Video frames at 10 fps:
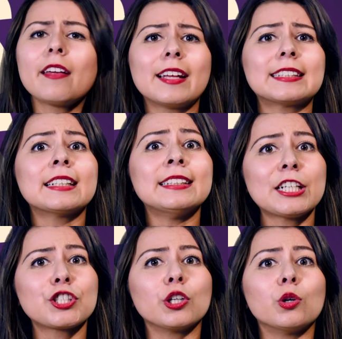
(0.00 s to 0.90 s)
There's a
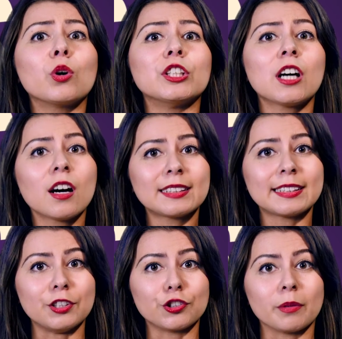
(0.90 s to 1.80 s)
condition called Cotard
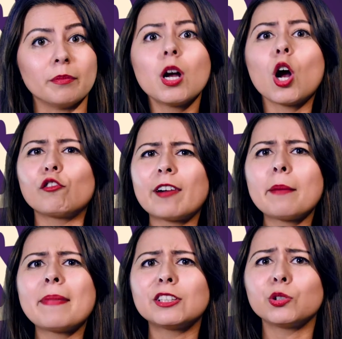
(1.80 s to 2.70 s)
syndrome, a
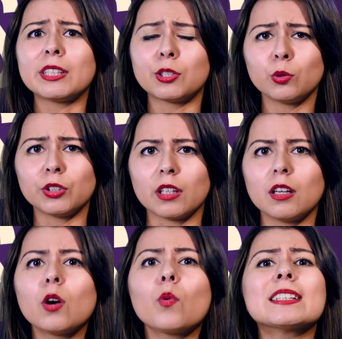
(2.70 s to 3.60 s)
rare mental disorder
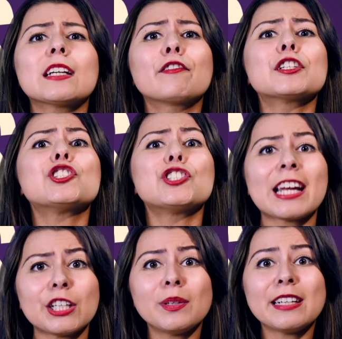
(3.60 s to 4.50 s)
where sufferers
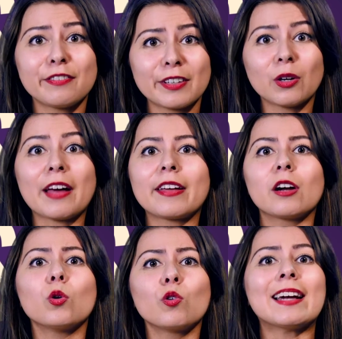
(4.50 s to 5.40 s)
genuinely feel like they
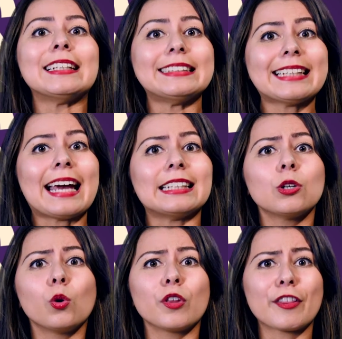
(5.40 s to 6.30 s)
are already dead
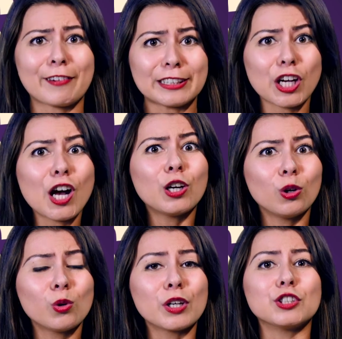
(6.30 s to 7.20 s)
or that their
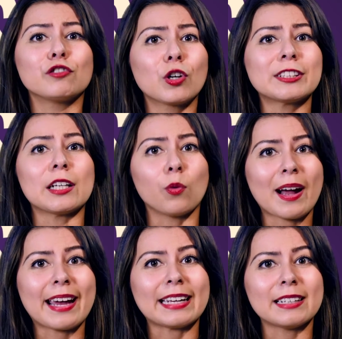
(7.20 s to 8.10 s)
internal organs are rotting
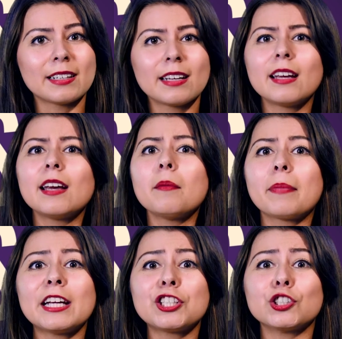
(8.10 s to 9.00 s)
away.
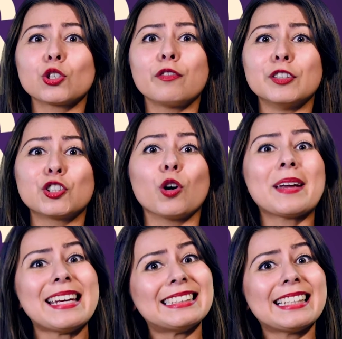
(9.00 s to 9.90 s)
Patients often stop
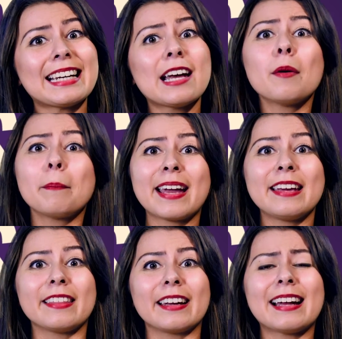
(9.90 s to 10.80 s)
eating,
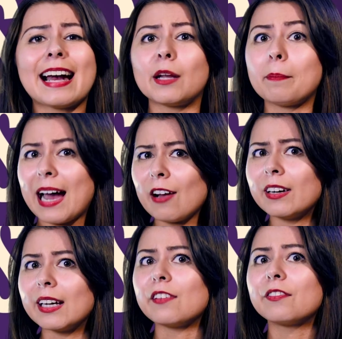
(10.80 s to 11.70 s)
bathing, and
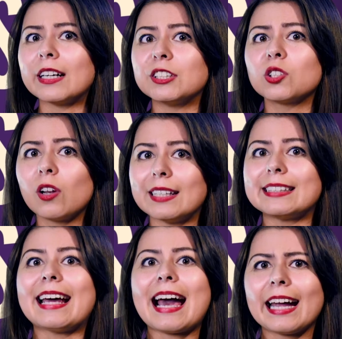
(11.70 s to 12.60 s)
apparently find solace
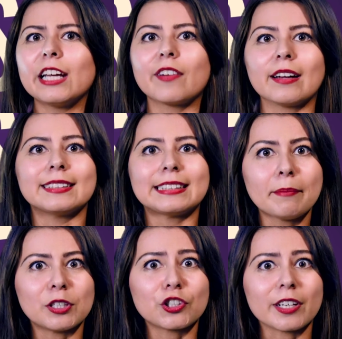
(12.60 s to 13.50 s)
in hanging around
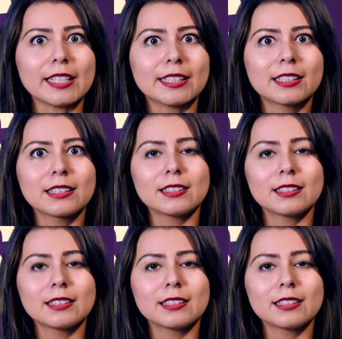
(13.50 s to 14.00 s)
cemeteries.